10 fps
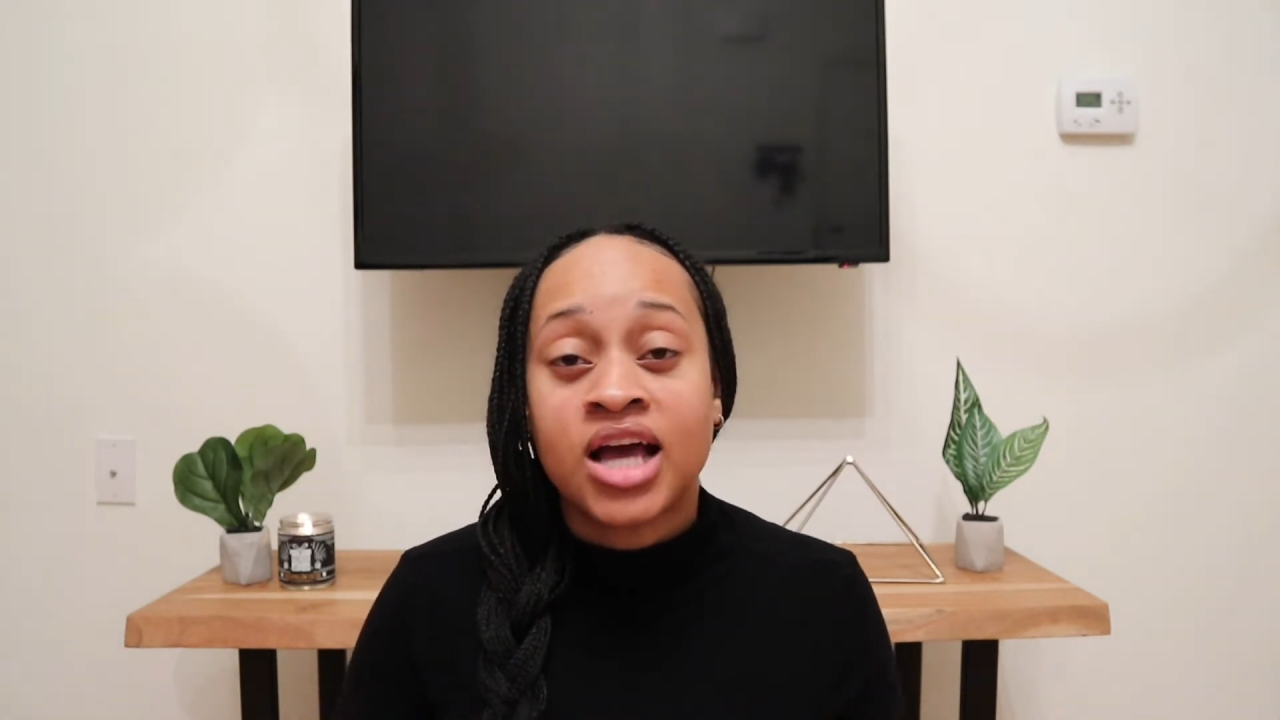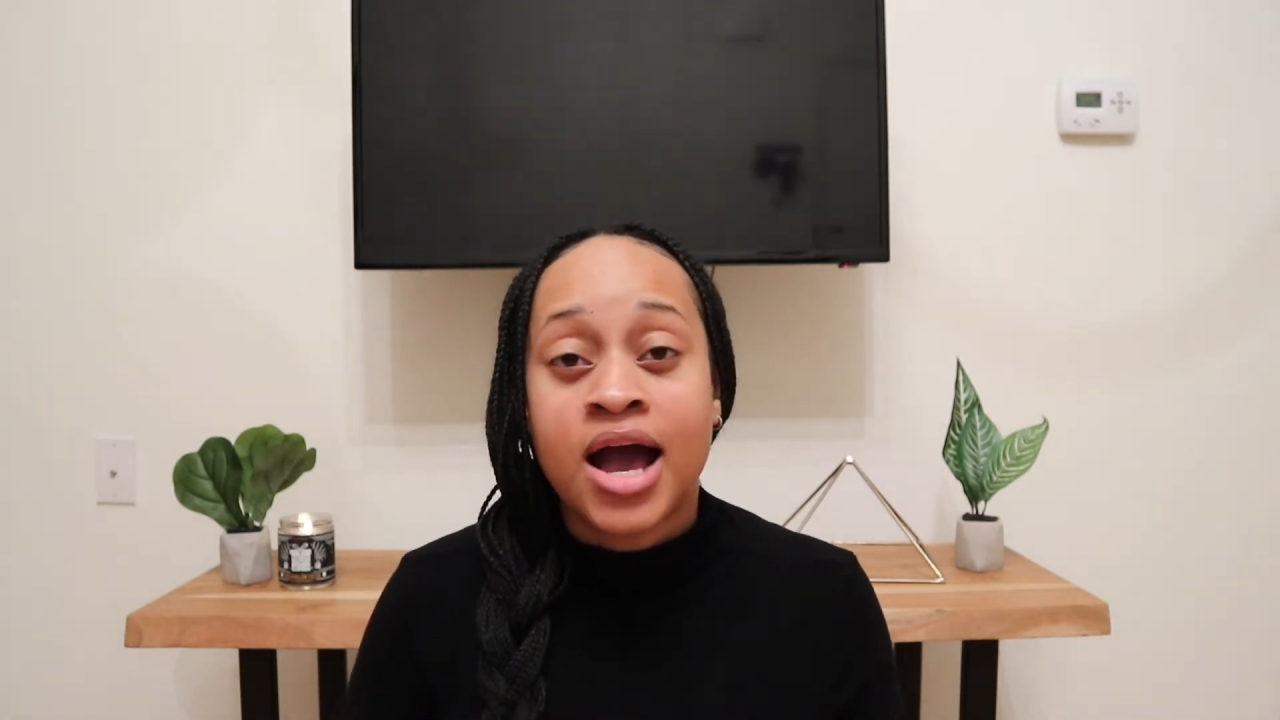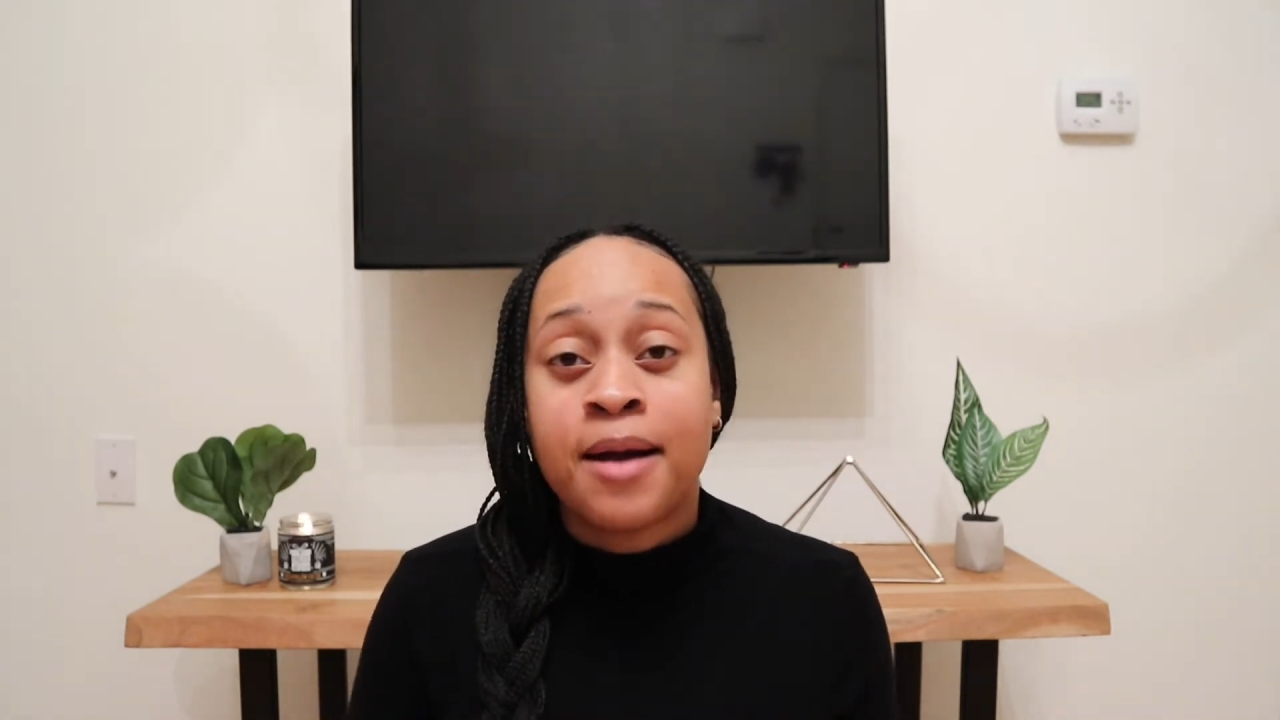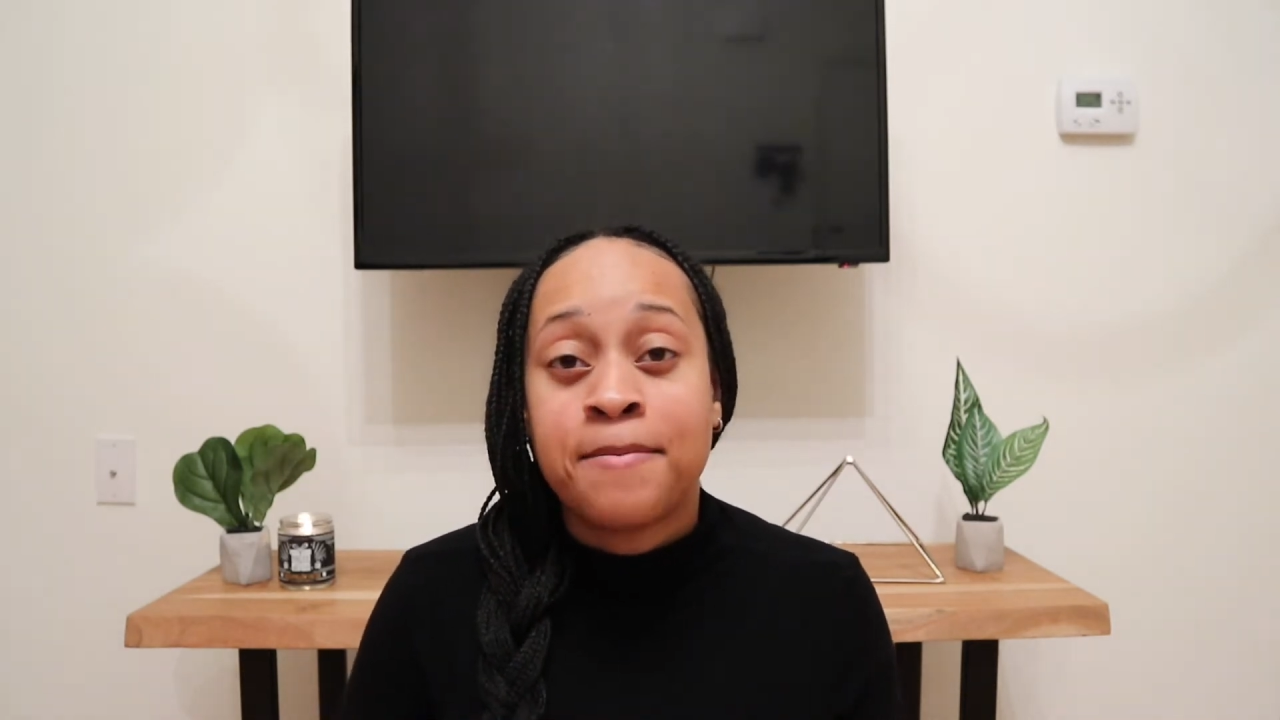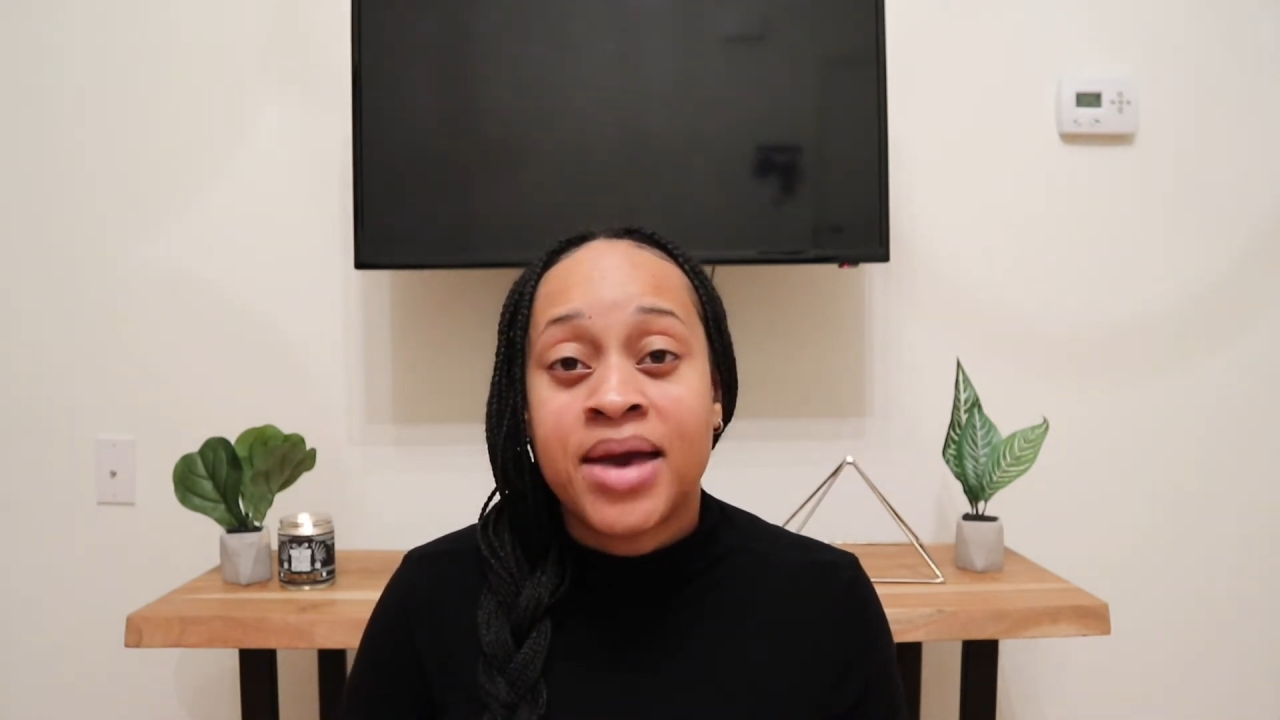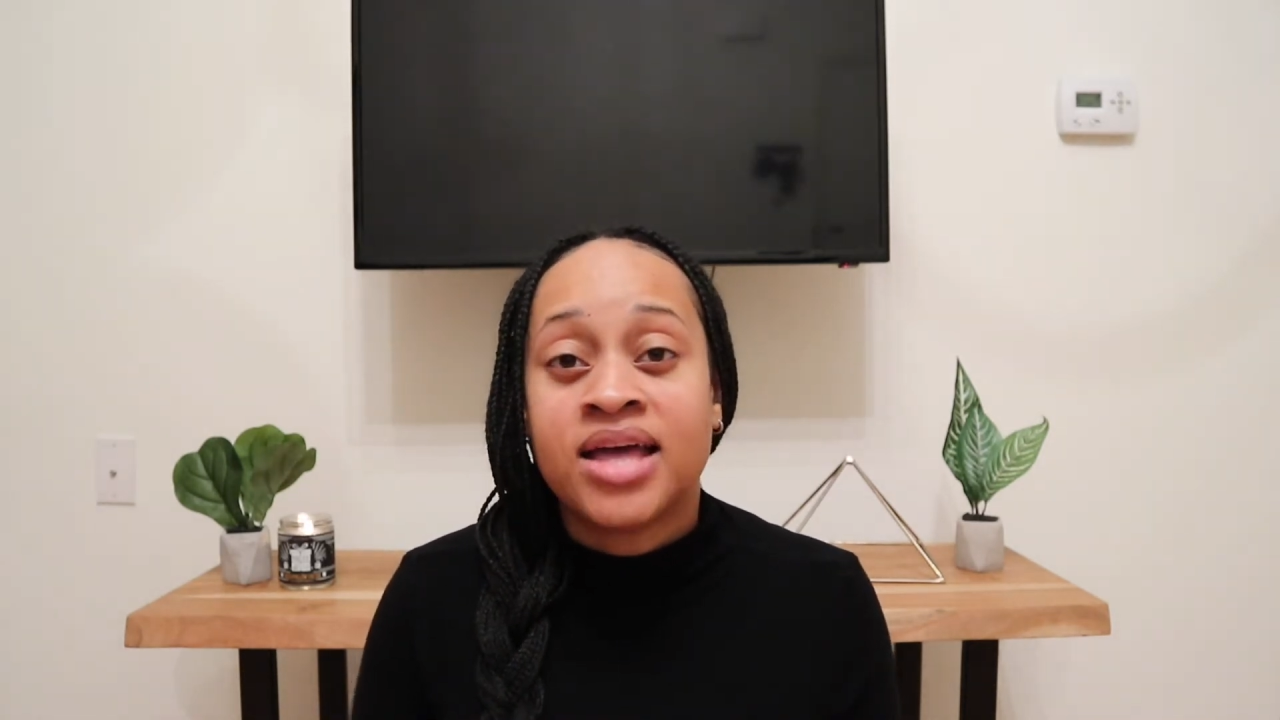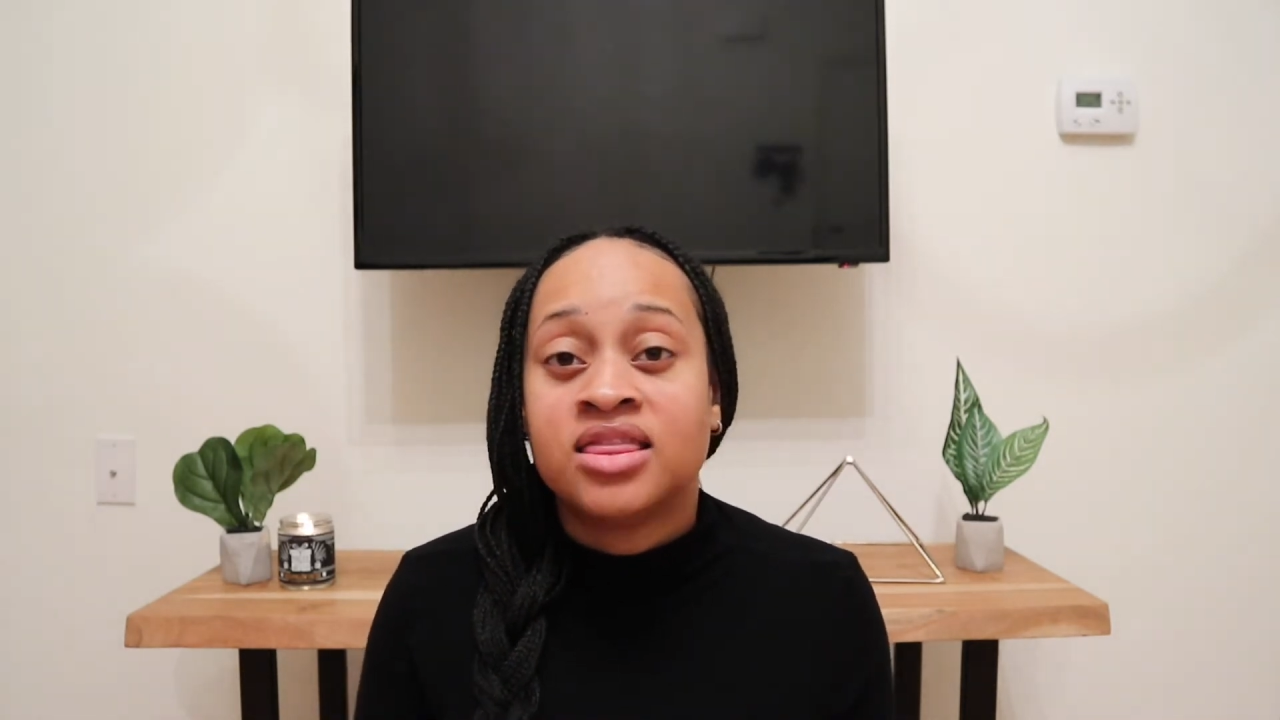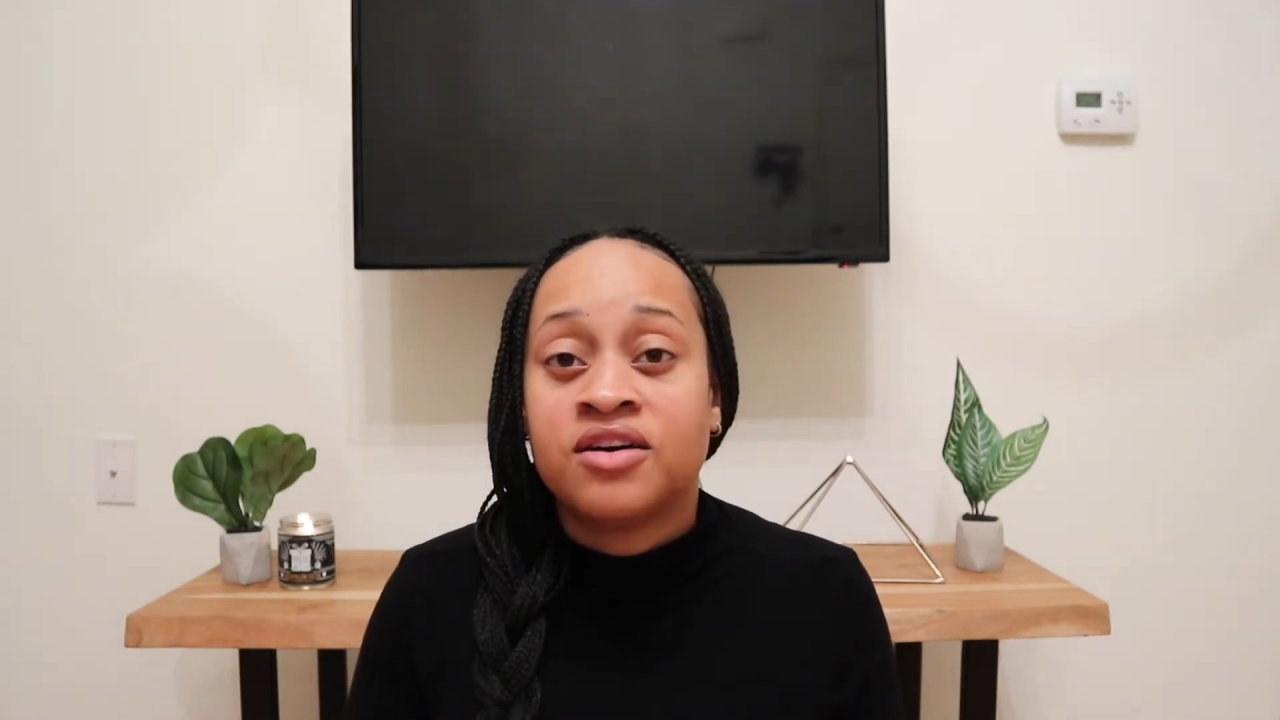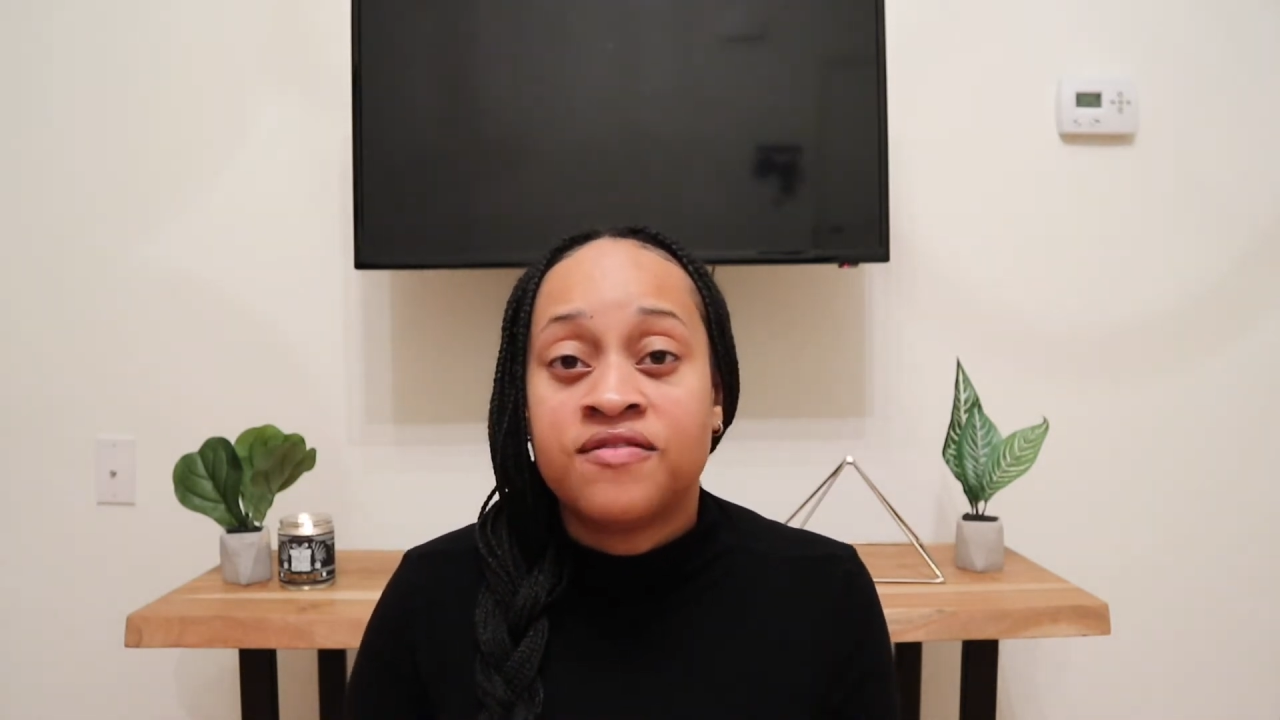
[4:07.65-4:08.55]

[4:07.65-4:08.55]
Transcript: combat the